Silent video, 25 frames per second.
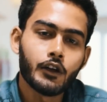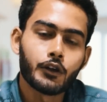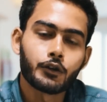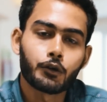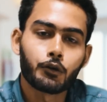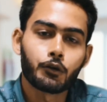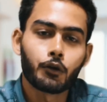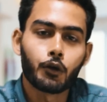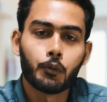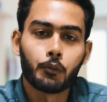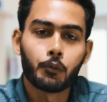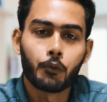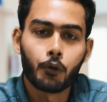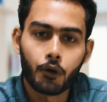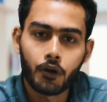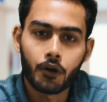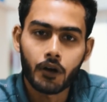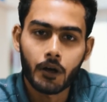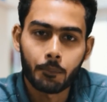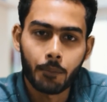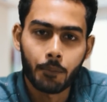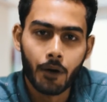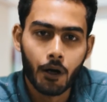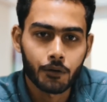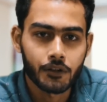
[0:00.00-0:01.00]
to know more
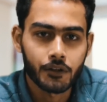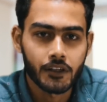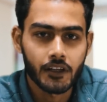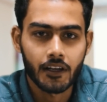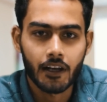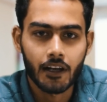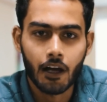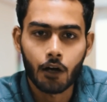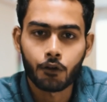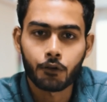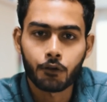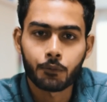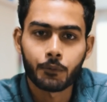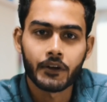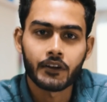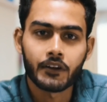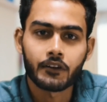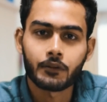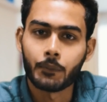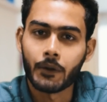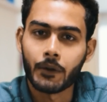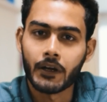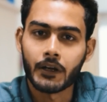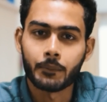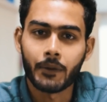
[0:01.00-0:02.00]
about the
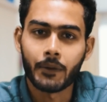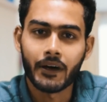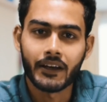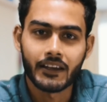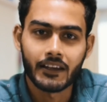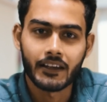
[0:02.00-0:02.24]
announcements made by